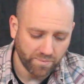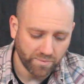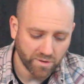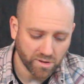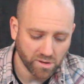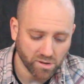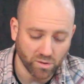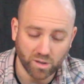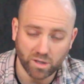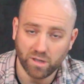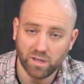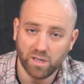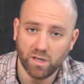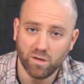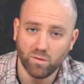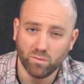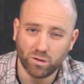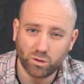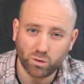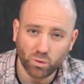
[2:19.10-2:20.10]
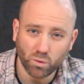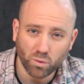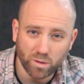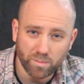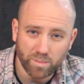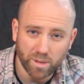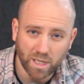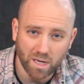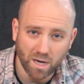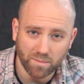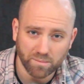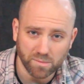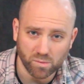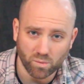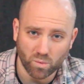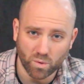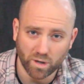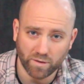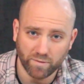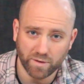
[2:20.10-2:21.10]
So he truly becomes
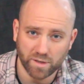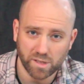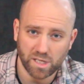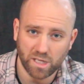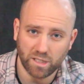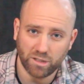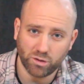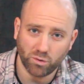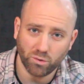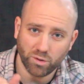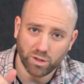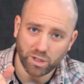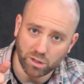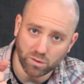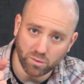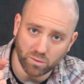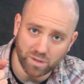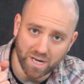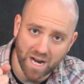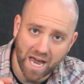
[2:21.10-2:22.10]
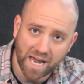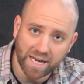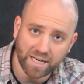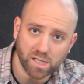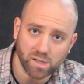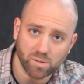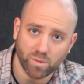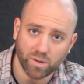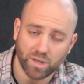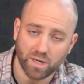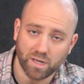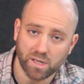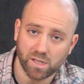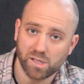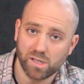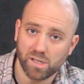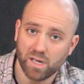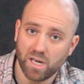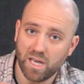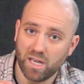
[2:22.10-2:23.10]
one of us. He truly unites with
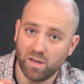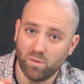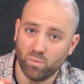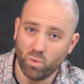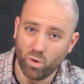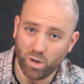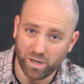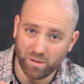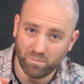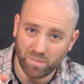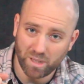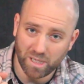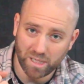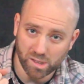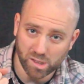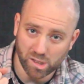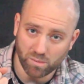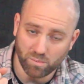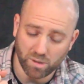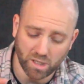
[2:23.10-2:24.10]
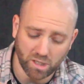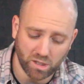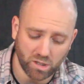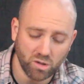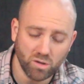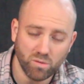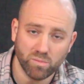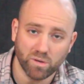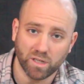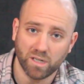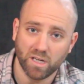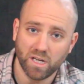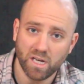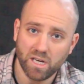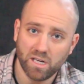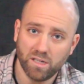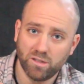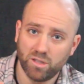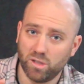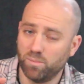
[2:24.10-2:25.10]
us in what it means to be human,
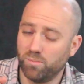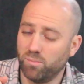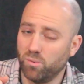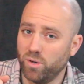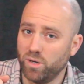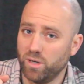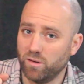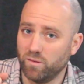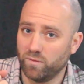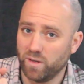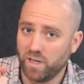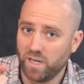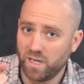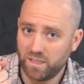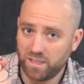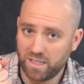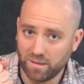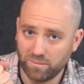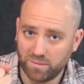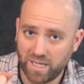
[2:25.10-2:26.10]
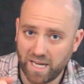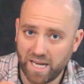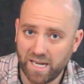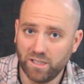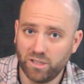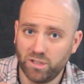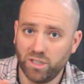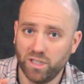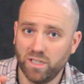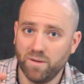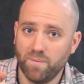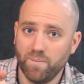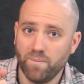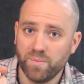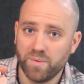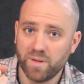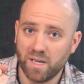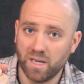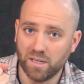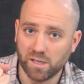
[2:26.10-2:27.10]
to the point of temptation
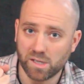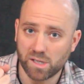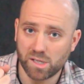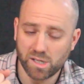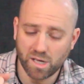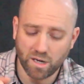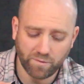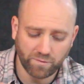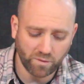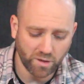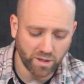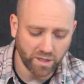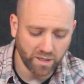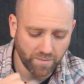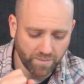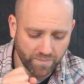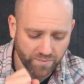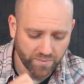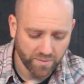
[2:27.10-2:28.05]
and suffering